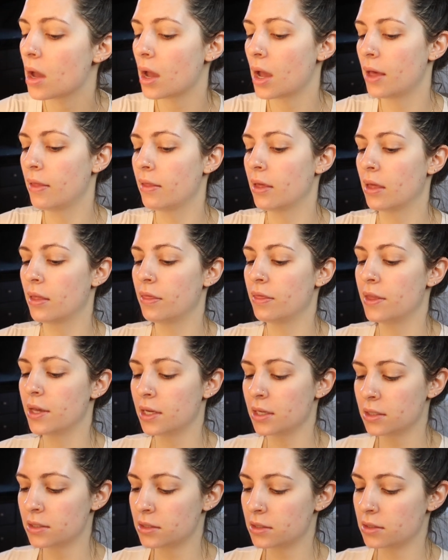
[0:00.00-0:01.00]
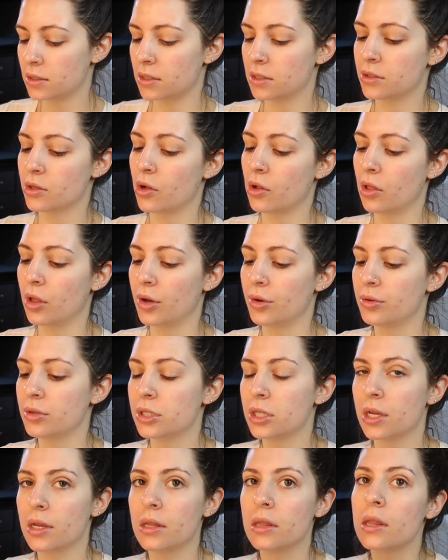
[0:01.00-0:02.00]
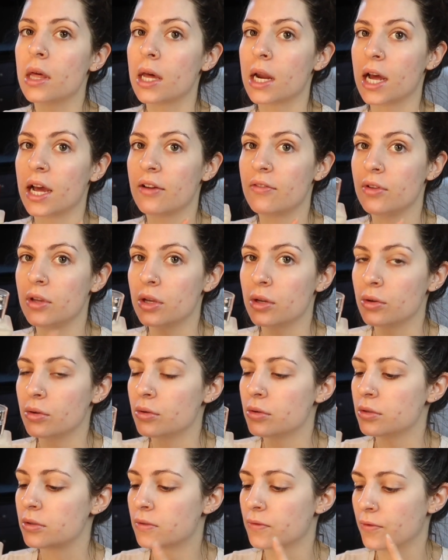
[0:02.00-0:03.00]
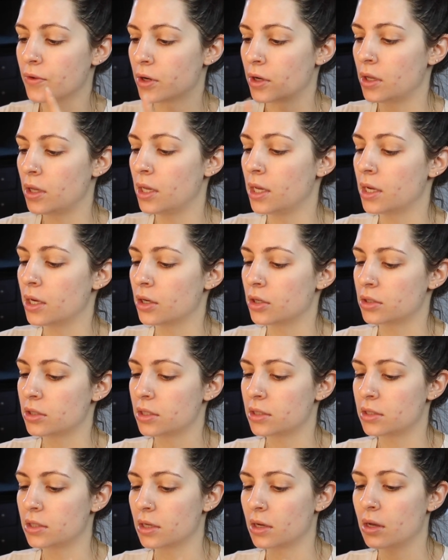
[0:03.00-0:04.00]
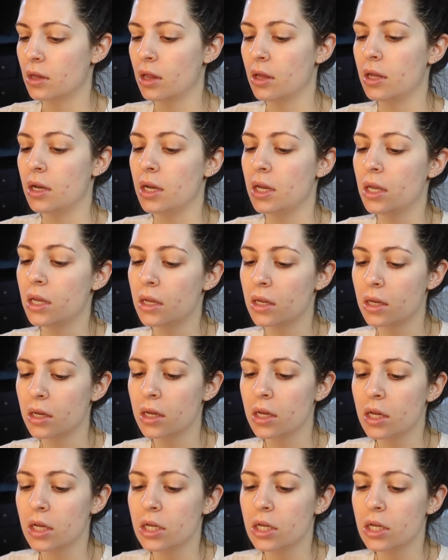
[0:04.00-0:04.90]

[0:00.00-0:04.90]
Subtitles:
And then this is a lotion that I've used for years. It's the Clinique